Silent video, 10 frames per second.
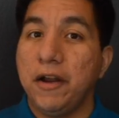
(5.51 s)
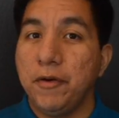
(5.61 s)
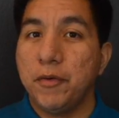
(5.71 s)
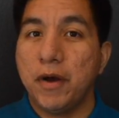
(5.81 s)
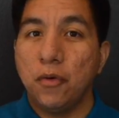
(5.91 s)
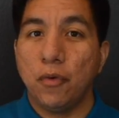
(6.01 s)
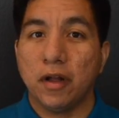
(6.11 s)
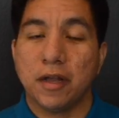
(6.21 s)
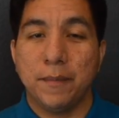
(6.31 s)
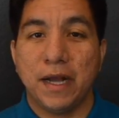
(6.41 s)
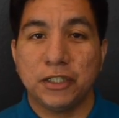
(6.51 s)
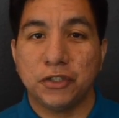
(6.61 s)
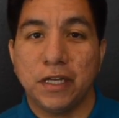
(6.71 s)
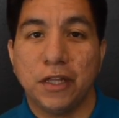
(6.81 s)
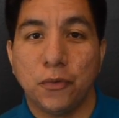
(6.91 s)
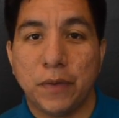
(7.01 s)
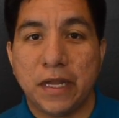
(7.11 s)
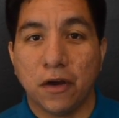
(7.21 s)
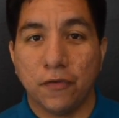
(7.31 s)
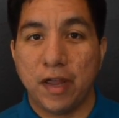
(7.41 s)
everyone, welcome back to another
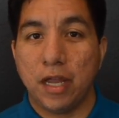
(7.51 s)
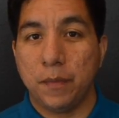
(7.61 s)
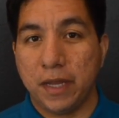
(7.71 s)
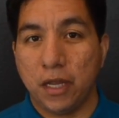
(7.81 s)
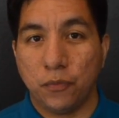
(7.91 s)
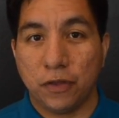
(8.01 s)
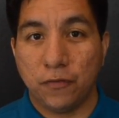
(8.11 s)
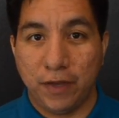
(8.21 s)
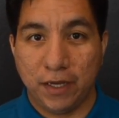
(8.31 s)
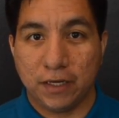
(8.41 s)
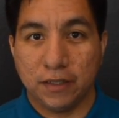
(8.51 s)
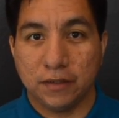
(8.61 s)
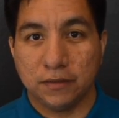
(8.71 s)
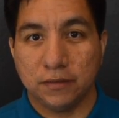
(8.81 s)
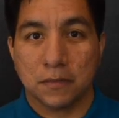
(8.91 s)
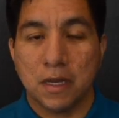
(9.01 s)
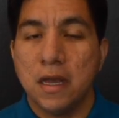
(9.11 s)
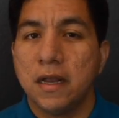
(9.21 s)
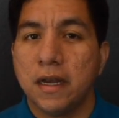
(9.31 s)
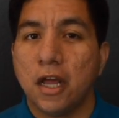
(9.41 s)
week of ABA with Vic.
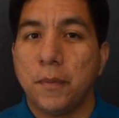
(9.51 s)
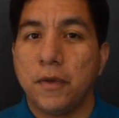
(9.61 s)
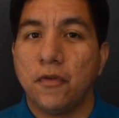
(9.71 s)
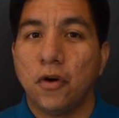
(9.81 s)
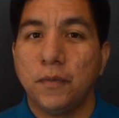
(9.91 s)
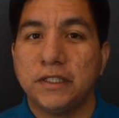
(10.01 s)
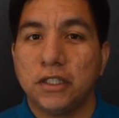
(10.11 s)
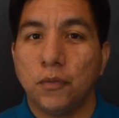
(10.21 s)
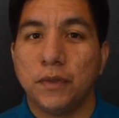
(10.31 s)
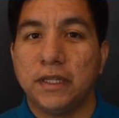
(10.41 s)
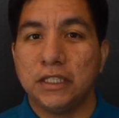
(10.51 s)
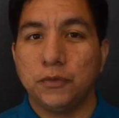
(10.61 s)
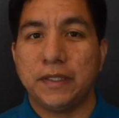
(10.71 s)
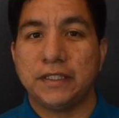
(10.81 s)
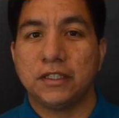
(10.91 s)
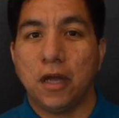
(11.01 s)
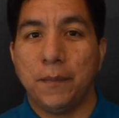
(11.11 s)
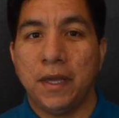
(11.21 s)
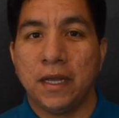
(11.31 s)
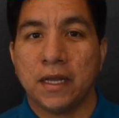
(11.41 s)
Now before we start with this week's
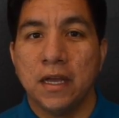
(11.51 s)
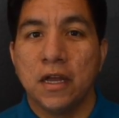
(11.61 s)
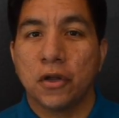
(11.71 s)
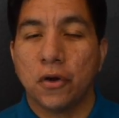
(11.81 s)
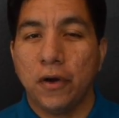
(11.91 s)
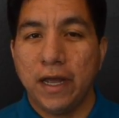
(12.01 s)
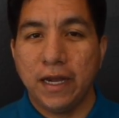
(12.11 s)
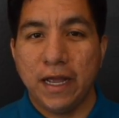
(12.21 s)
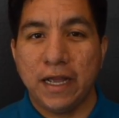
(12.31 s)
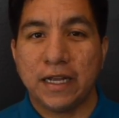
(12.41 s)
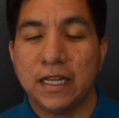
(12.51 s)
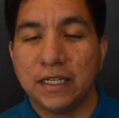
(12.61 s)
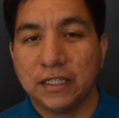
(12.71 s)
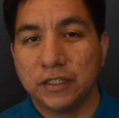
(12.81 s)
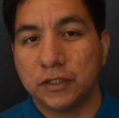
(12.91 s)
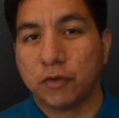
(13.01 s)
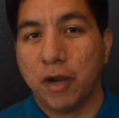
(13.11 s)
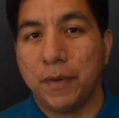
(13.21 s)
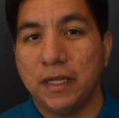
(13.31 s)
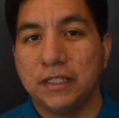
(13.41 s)
topic, go ahead and click the
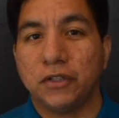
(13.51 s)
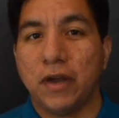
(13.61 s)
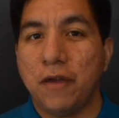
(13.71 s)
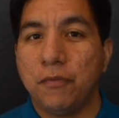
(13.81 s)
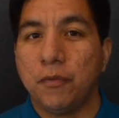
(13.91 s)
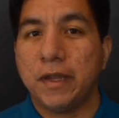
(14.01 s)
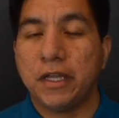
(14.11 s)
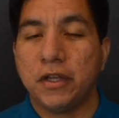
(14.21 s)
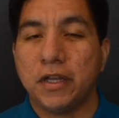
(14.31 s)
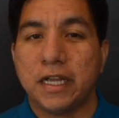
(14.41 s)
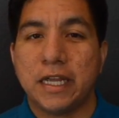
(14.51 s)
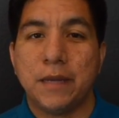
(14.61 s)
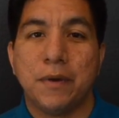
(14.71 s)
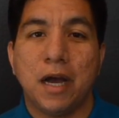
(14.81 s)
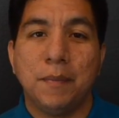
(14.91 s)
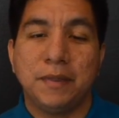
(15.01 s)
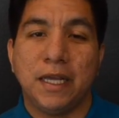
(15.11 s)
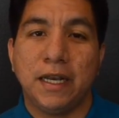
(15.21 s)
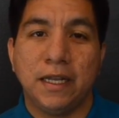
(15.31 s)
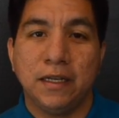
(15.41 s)
subscribe button so every week you can keep
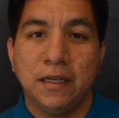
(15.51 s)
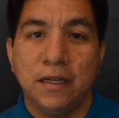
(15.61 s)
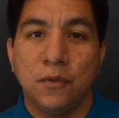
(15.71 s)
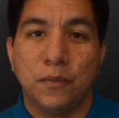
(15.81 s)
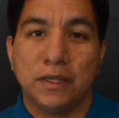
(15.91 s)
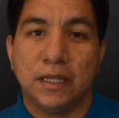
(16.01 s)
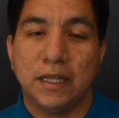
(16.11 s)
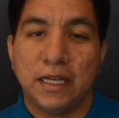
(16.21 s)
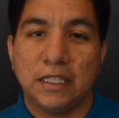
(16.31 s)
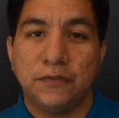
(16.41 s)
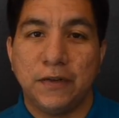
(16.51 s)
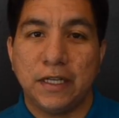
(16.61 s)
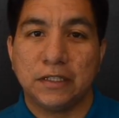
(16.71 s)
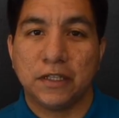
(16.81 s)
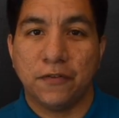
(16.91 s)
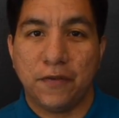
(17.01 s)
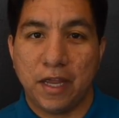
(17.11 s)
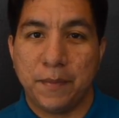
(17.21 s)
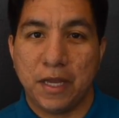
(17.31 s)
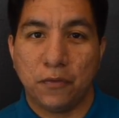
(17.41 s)
updated with the latest videos of
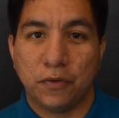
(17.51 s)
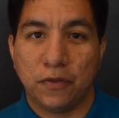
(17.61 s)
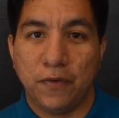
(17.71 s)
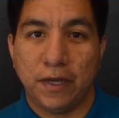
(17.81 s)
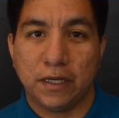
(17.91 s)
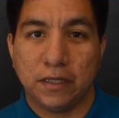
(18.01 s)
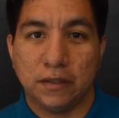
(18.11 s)
ABA with Vic.